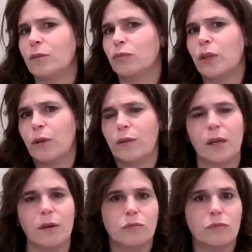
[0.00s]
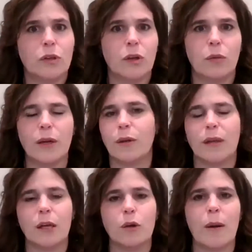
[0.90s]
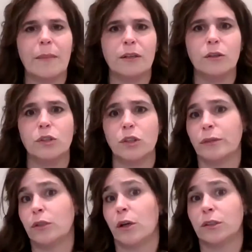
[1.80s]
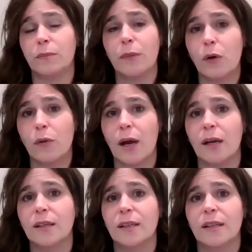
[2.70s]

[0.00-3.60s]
What do you think? What do you think you want me to do? Should we talk to Mora?